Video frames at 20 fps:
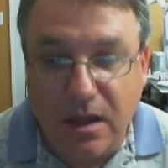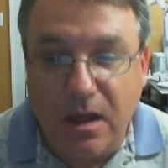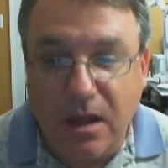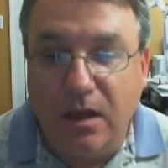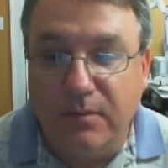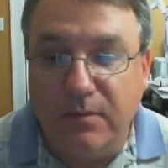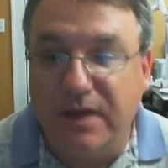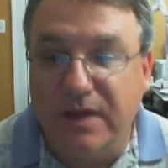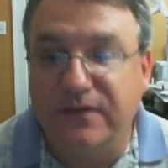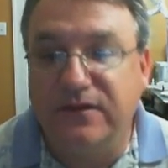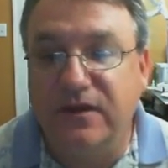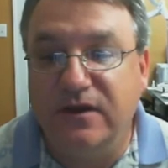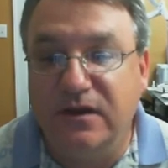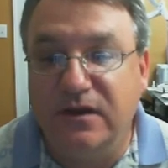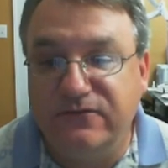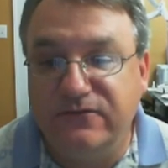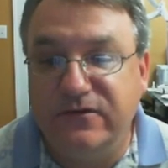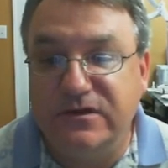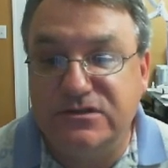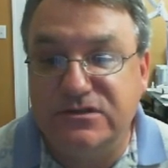about the
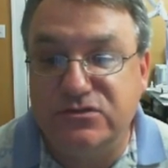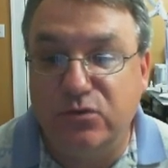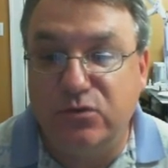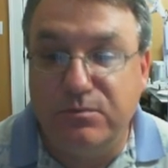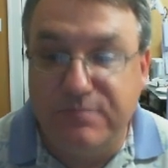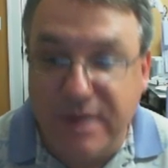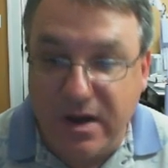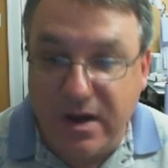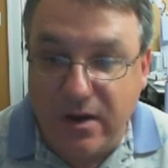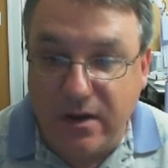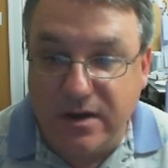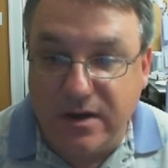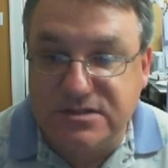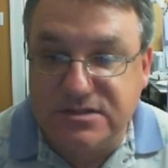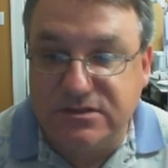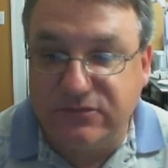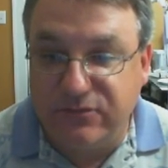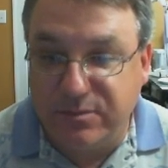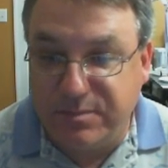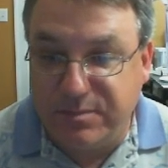individual merits
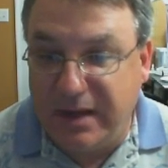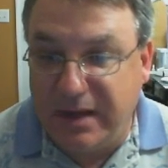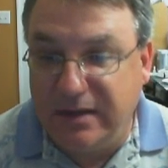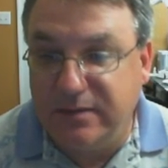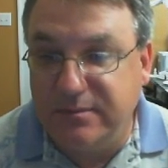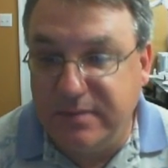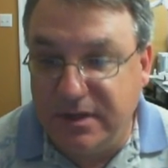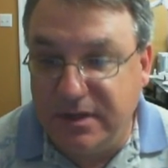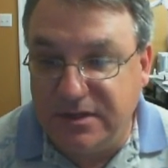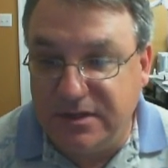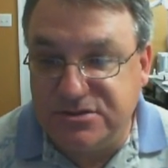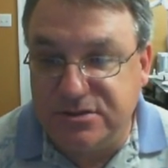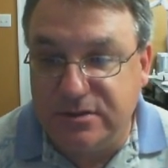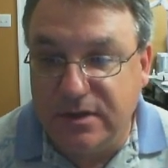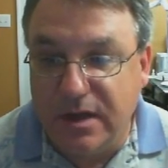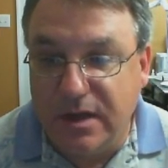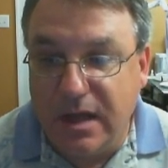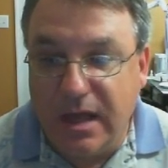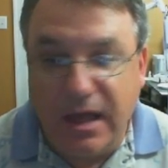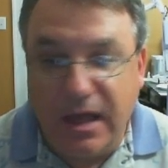of a painted miniature
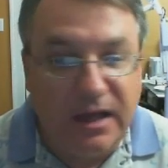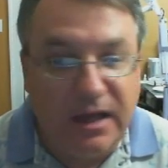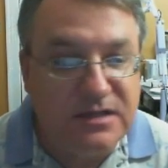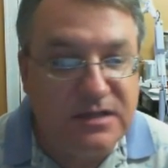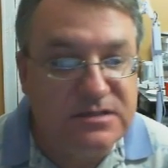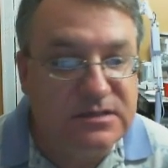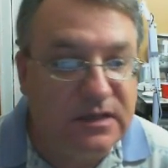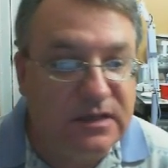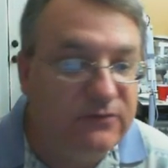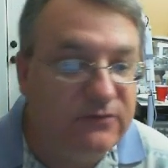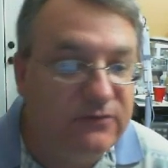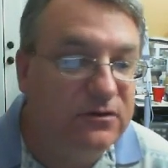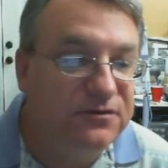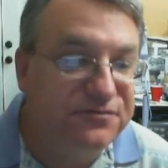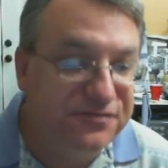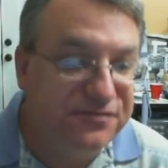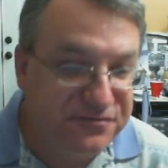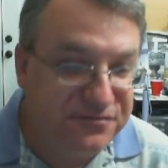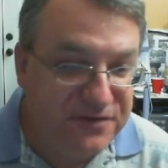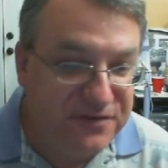and its level
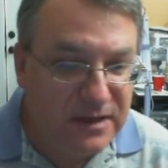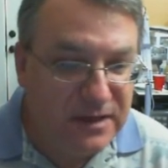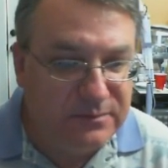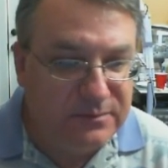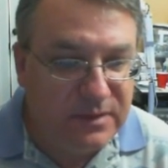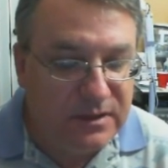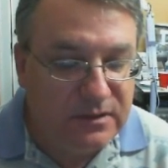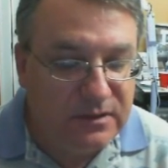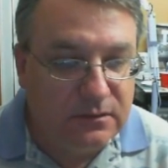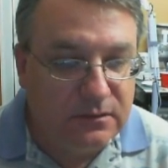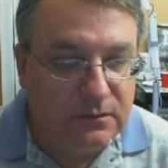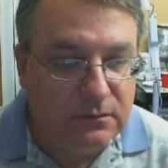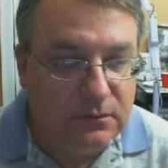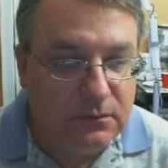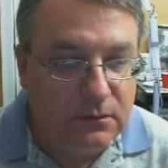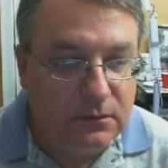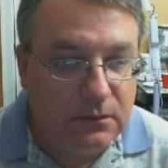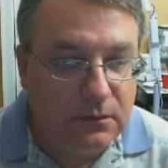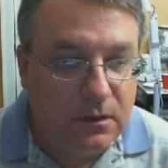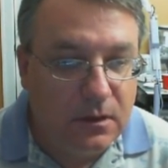of refinement?
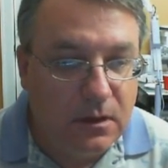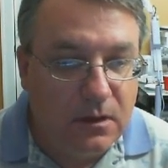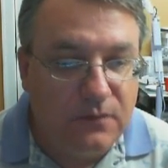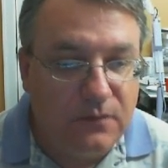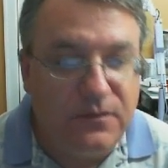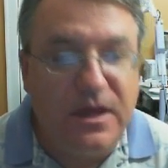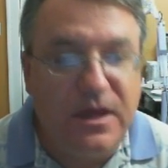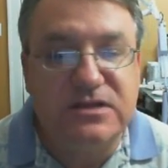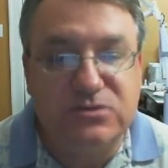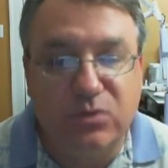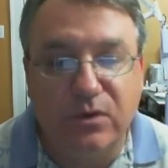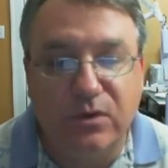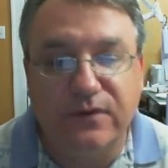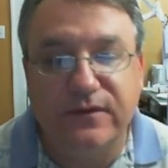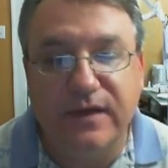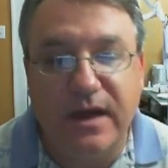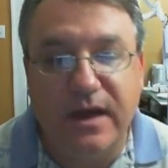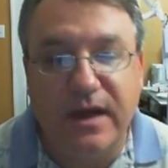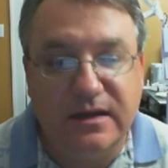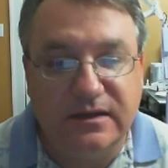That's where
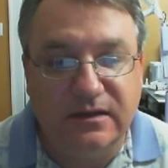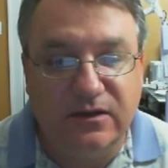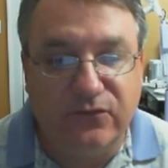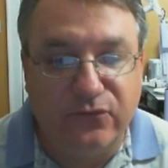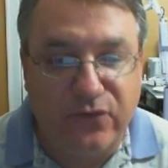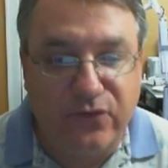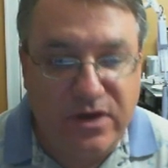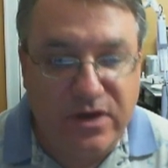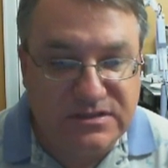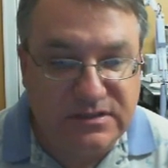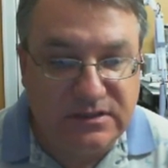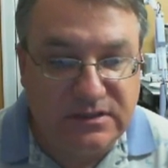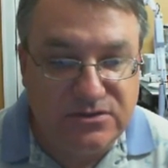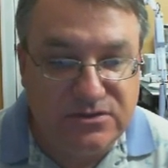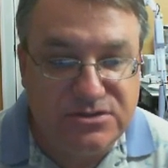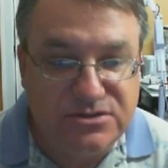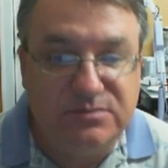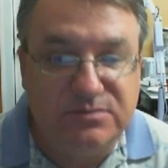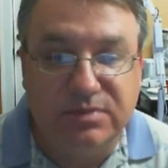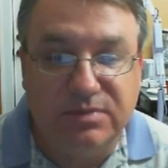the idea of
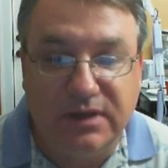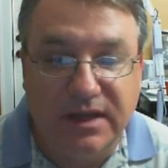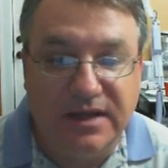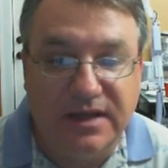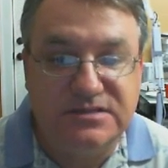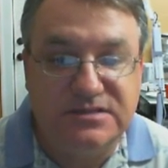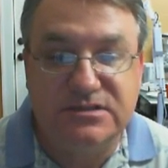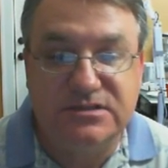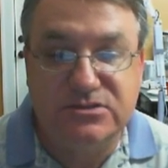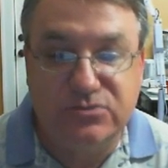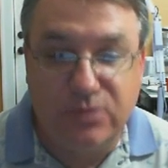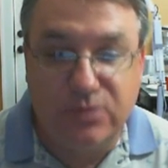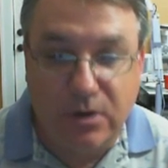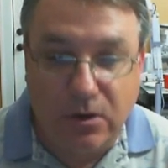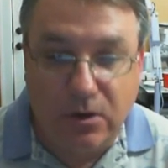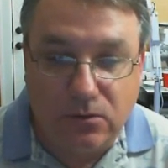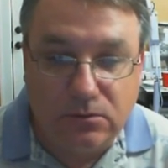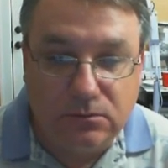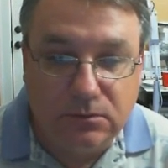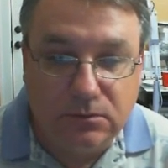resolution plays its
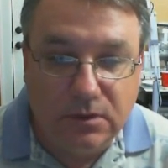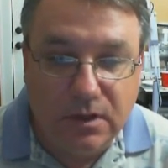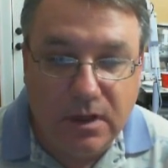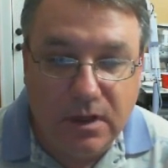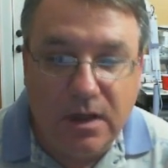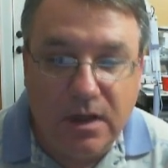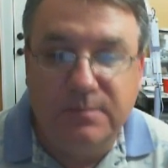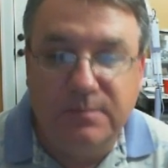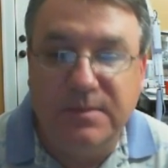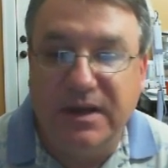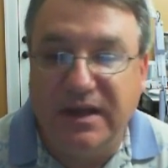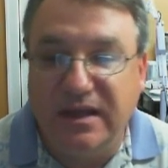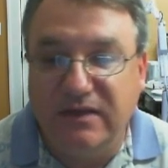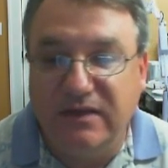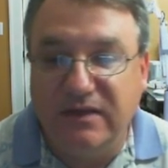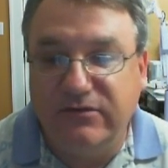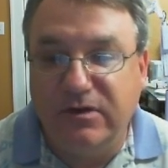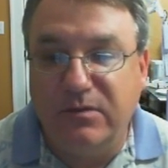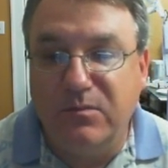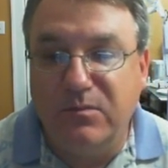role, by
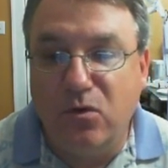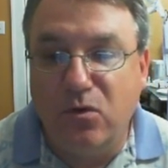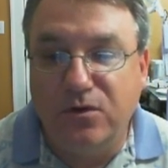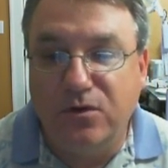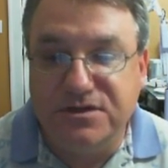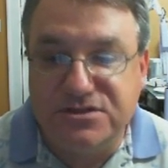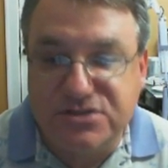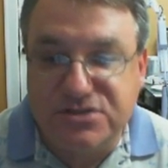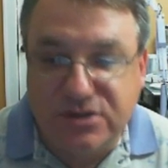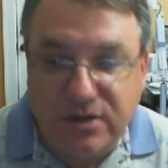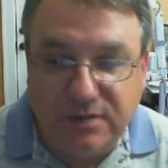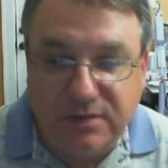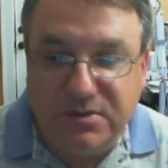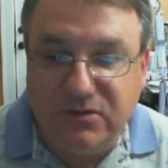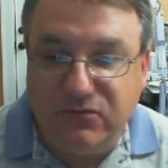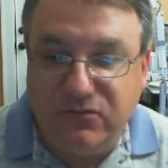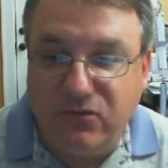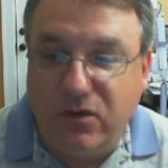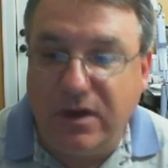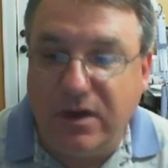giving a more
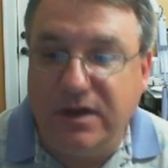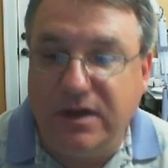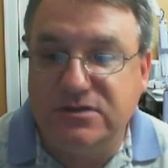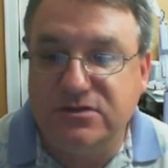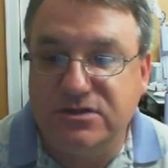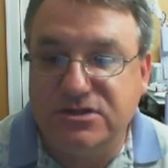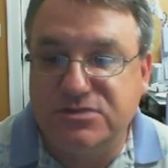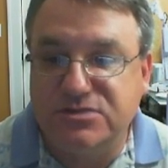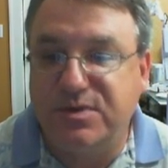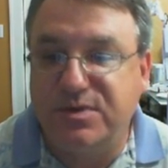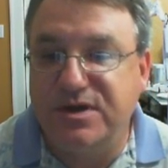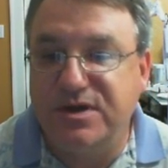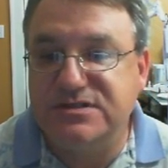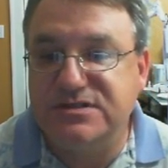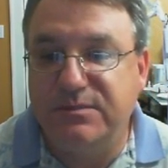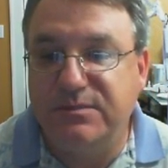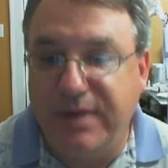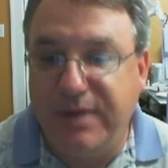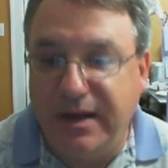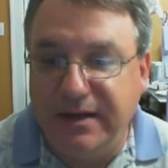descriptive way to express
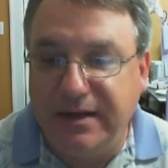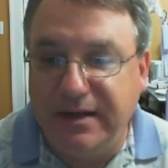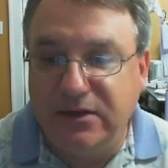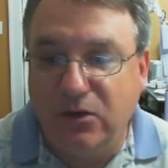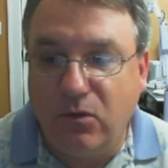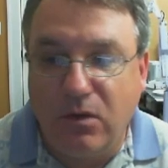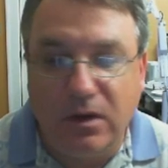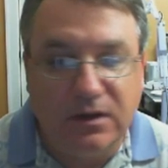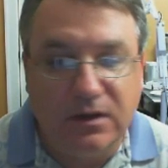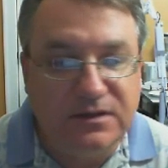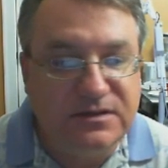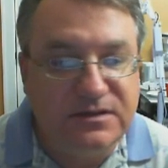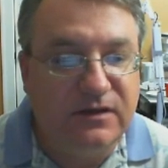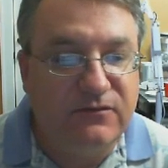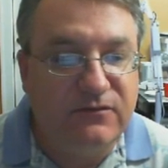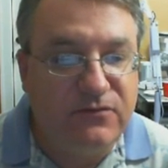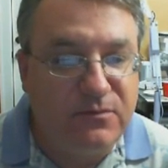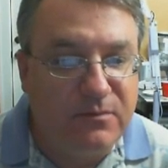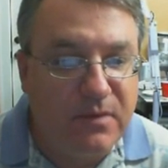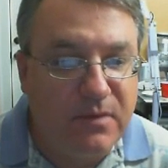the painted quality
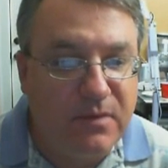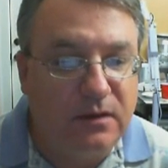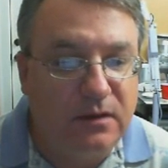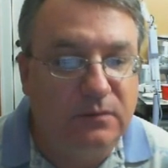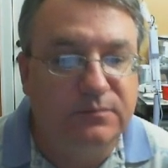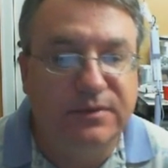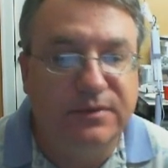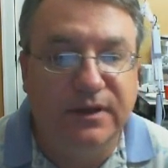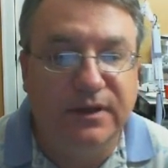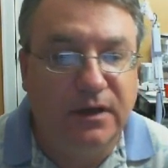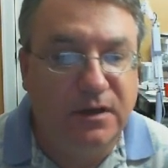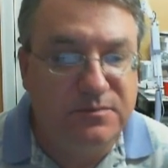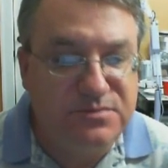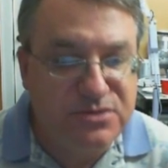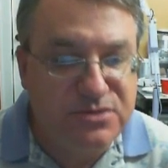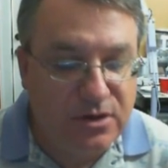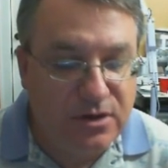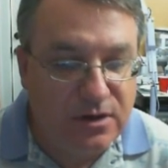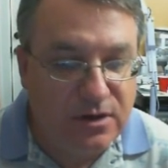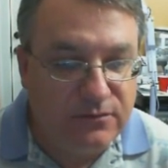of the model being
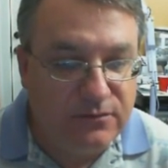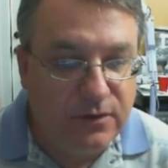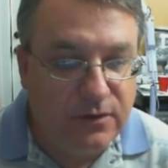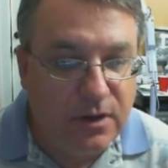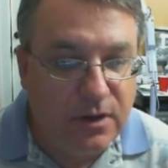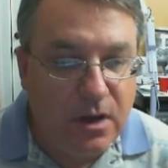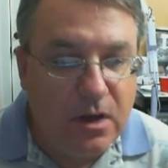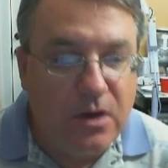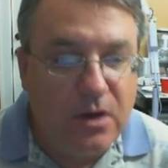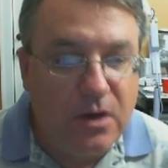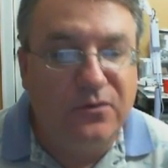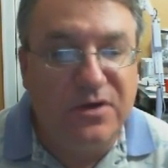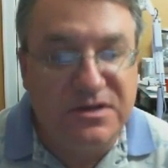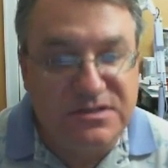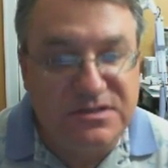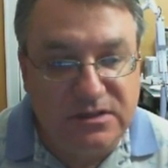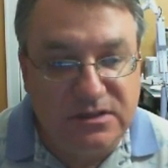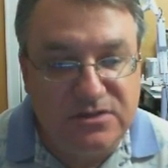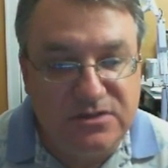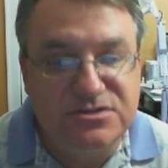observed.
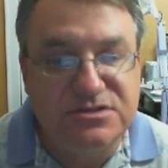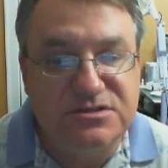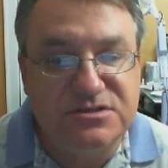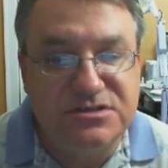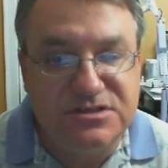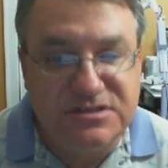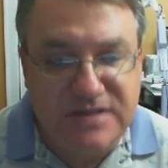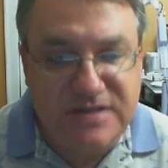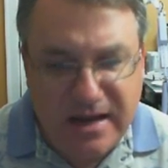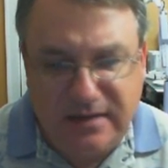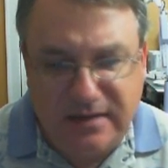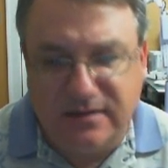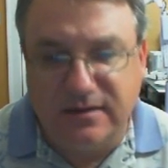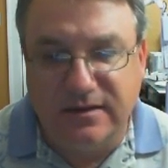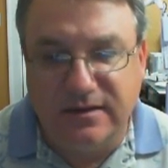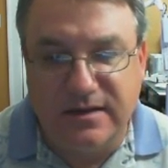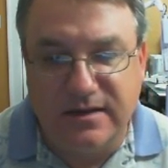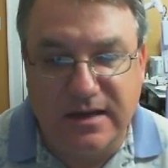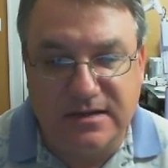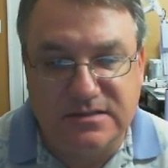Resolution
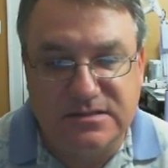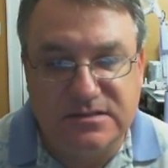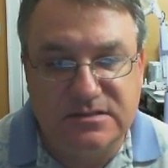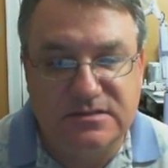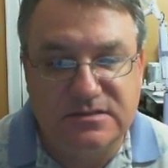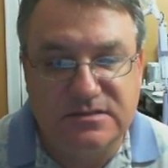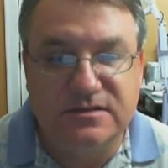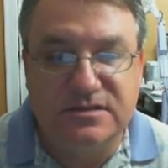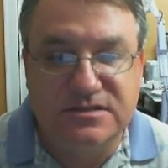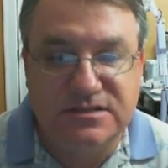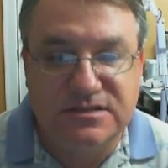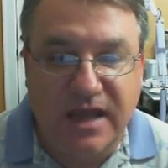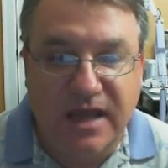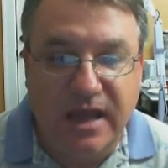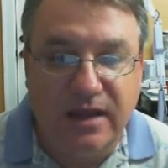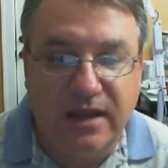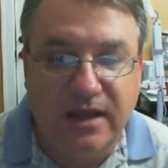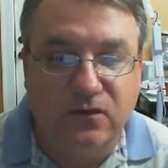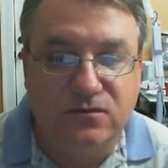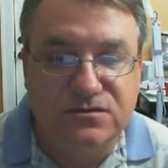standardizes the
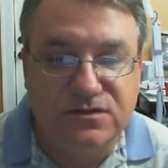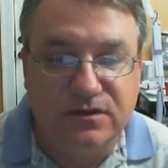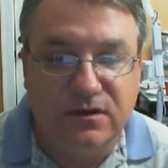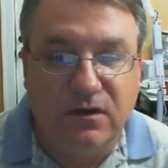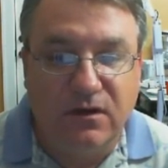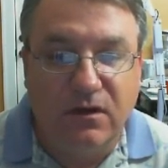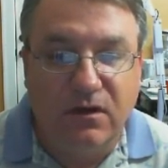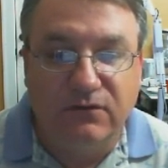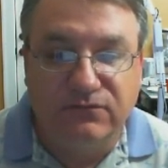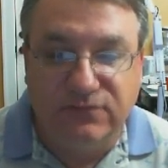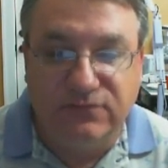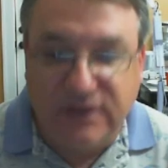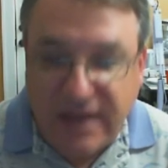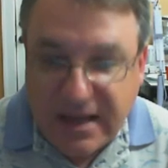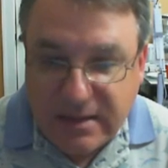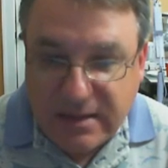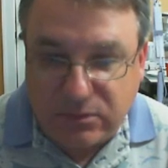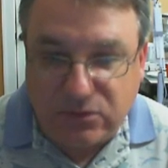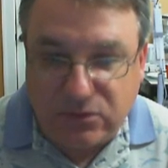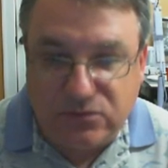scales of
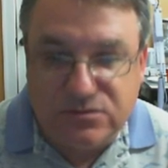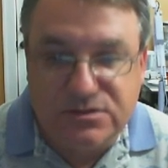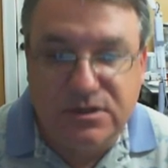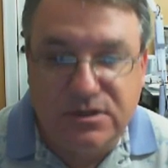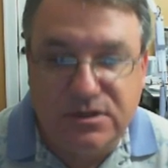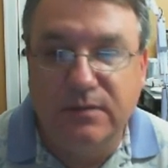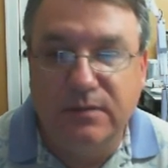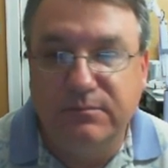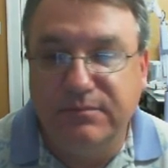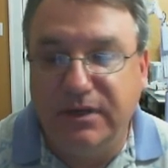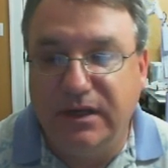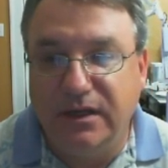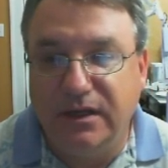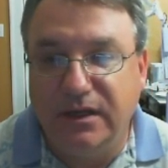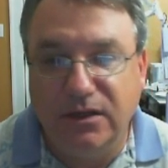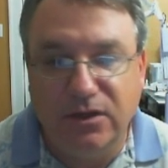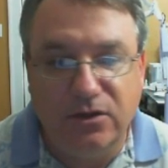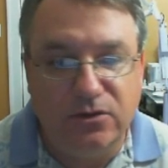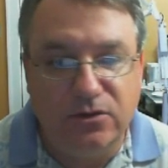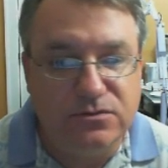labels being
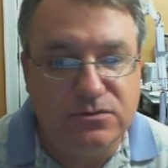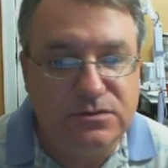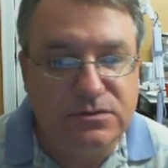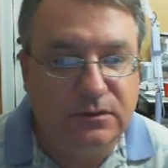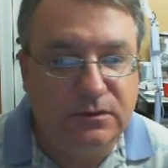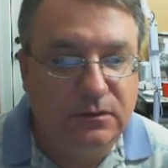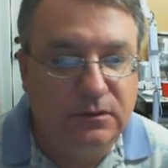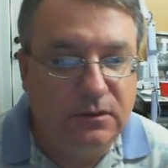used.